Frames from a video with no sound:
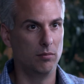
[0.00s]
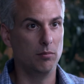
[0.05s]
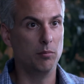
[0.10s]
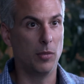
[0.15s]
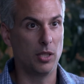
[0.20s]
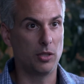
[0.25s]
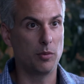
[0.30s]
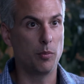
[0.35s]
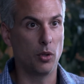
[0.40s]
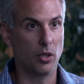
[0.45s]

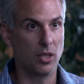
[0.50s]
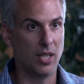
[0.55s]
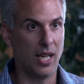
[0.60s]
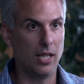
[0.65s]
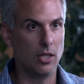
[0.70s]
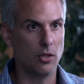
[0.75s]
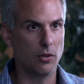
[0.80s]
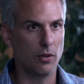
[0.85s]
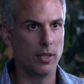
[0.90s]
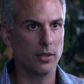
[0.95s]
much more
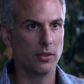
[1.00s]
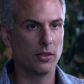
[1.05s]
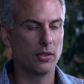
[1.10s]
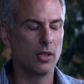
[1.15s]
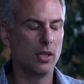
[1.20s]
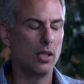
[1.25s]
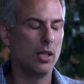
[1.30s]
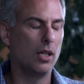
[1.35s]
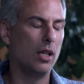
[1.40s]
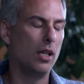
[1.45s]
dangerous.
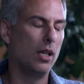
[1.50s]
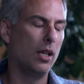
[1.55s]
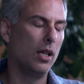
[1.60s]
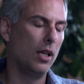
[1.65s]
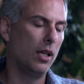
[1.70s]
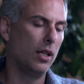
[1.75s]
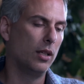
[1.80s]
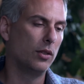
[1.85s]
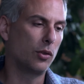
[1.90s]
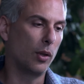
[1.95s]

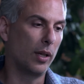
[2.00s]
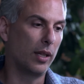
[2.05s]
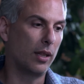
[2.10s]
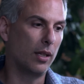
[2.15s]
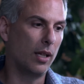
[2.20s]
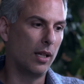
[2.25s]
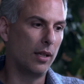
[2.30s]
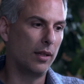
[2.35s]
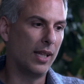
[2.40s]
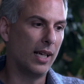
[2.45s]
So
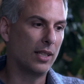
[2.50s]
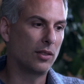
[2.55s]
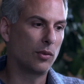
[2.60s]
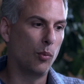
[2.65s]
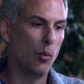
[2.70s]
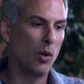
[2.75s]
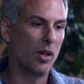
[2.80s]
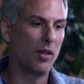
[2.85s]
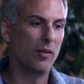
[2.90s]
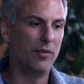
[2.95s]
that's
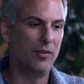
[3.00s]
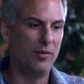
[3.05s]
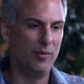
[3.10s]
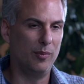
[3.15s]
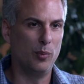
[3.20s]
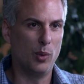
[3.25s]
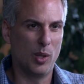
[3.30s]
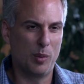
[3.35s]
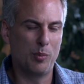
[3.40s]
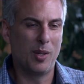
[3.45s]
one of
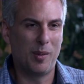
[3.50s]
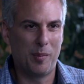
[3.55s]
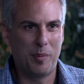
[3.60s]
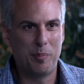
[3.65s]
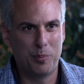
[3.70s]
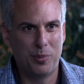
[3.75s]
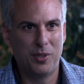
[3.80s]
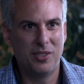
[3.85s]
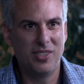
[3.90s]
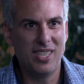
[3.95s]
my
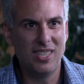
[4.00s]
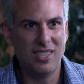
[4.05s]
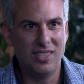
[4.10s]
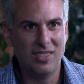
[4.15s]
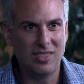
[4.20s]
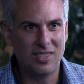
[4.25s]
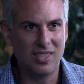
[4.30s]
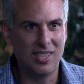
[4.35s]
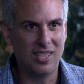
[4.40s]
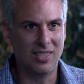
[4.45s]

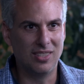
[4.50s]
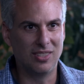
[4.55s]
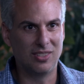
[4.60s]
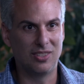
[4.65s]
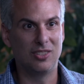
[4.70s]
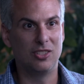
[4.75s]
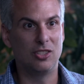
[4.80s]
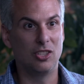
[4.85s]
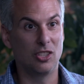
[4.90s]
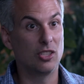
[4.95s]
pleas is
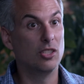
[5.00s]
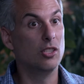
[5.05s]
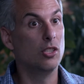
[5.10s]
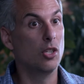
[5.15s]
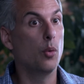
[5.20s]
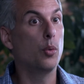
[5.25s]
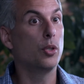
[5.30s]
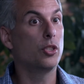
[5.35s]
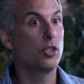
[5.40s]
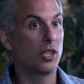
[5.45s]
just know
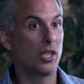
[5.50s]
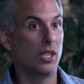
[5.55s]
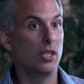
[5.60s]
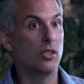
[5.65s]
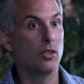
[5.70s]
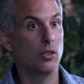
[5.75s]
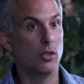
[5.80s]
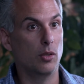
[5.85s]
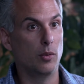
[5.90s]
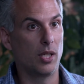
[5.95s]
what your kids
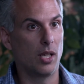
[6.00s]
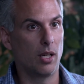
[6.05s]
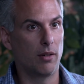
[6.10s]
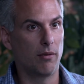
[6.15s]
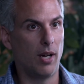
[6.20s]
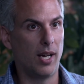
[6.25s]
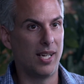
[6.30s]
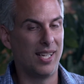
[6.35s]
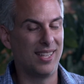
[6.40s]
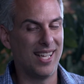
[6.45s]
are doing
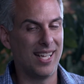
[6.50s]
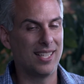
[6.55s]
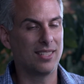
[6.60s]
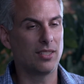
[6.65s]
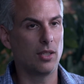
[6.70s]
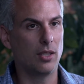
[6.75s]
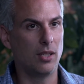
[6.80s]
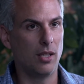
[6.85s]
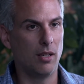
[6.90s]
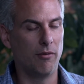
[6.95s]
online. And that's
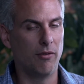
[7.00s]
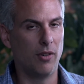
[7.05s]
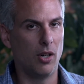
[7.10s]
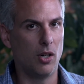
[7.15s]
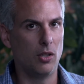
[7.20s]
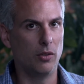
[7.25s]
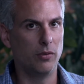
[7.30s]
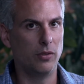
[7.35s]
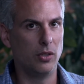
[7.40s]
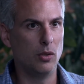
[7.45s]
going to
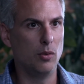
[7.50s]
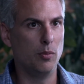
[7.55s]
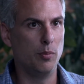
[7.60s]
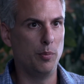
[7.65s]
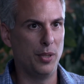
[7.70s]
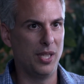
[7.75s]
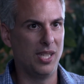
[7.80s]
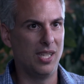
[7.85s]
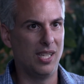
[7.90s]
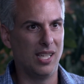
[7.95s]
involve you
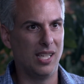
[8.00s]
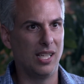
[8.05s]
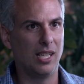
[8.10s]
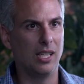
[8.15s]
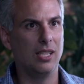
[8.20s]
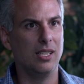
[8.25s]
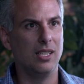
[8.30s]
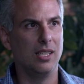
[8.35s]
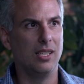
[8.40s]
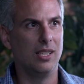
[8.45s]

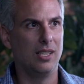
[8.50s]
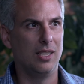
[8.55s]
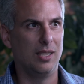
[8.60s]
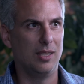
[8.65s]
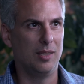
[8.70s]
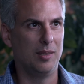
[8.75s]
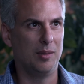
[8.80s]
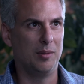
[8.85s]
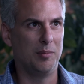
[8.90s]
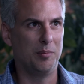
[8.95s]
being
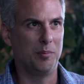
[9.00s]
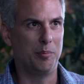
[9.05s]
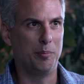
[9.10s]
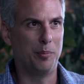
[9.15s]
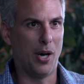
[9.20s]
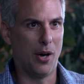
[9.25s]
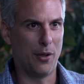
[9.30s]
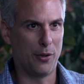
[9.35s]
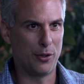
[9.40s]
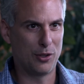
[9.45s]

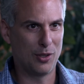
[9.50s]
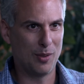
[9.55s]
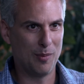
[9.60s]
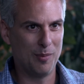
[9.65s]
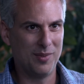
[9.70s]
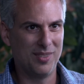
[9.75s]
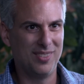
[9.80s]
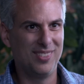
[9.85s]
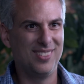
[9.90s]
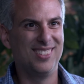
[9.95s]

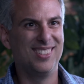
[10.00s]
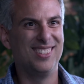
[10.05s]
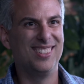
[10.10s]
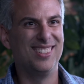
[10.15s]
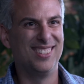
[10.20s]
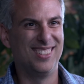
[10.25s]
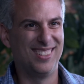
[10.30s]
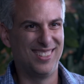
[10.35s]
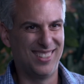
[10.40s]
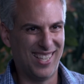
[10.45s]
bothersome
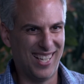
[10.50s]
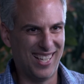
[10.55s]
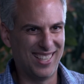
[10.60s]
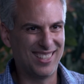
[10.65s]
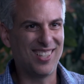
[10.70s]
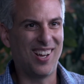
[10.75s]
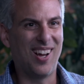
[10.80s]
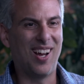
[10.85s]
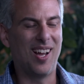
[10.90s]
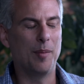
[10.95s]
at
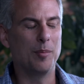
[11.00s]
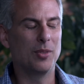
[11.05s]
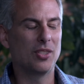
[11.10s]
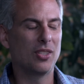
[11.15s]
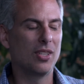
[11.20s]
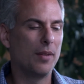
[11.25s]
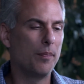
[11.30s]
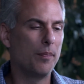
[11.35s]
times.